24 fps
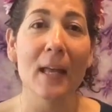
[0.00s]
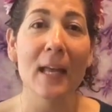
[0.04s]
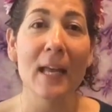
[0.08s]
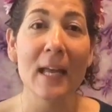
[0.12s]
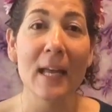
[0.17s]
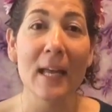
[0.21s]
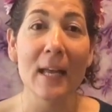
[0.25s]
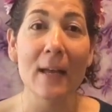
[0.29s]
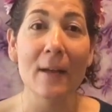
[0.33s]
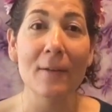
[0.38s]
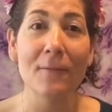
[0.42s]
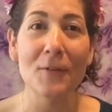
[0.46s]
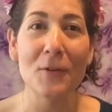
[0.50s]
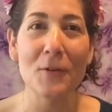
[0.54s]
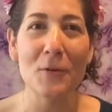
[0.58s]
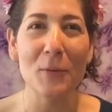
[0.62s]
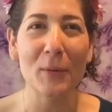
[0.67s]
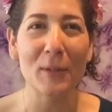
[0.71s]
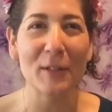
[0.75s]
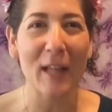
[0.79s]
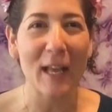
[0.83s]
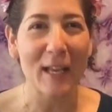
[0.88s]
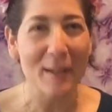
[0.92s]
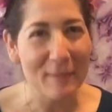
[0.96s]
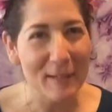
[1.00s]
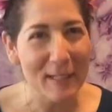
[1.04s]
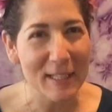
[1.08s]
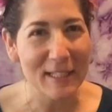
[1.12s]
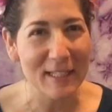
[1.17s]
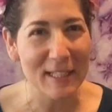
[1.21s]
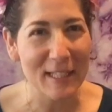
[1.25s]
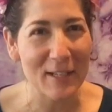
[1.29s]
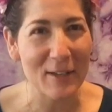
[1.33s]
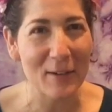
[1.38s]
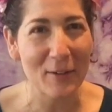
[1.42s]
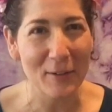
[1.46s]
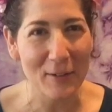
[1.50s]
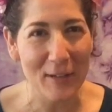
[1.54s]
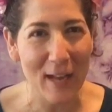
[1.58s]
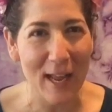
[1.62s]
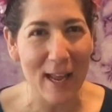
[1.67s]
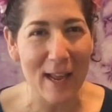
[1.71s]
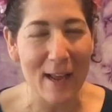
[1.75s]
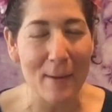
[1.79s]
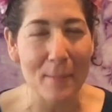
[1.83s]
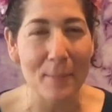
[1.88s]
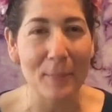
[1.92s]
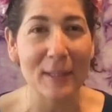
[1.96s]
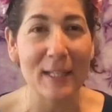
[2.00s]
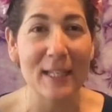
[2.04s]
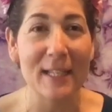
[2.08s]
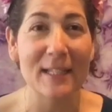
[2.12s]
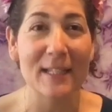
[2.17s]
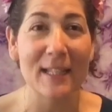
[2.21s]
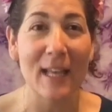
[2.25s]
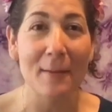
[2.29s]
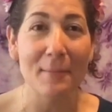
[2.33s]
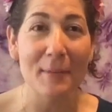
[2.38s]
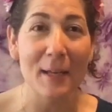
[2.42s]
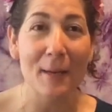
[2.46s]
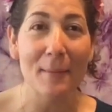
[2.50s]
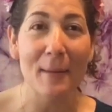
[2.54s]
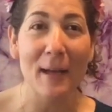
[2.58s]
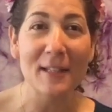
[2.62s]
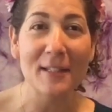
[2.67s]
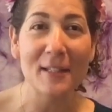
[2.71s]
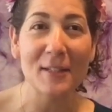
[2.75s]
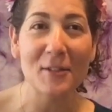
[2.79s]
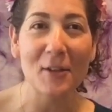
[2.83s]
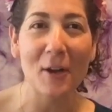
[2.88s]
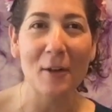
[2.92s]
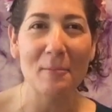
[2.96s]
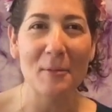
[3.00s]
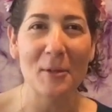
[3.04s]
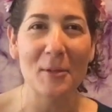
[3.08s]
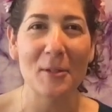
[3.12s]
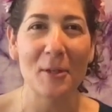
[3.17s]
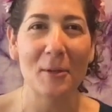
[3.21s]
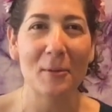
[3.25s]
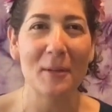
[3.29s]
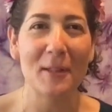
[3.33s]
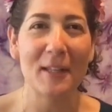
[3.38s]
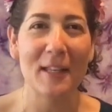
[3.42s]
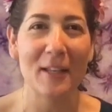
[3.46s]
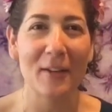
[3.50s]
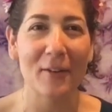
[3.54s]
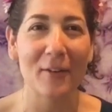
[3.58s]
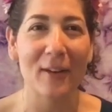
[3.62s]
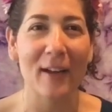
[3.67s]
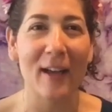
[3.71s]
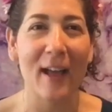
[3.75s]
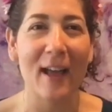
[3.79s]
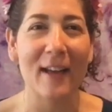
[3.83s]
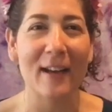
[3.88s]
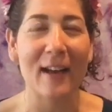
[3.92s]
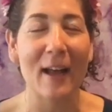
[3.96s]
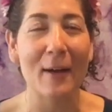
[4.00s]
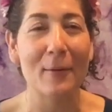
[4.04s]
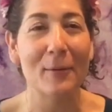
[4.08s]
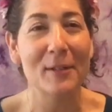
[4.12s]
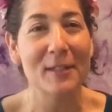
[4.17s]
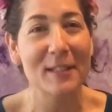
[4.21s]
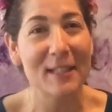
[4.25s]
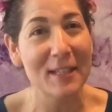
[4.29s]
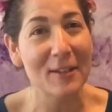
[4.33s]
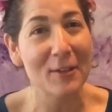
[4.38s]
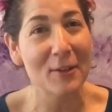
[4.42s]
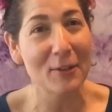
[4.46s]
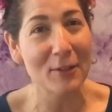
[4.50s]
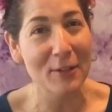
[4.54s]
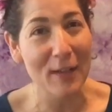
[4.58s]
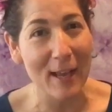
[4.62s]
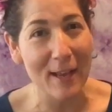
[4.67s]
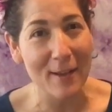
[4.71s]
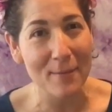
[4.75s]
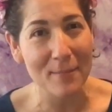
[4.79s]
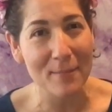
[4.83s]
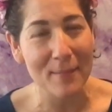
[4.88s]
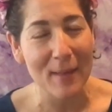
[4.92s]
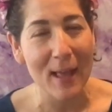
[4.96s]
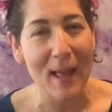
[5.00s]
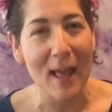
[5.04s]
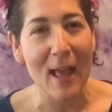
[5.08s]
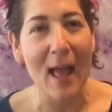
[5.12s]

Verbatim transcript: if you would like me to sing your name, please send me a message on Music with Kira and I will sing your name.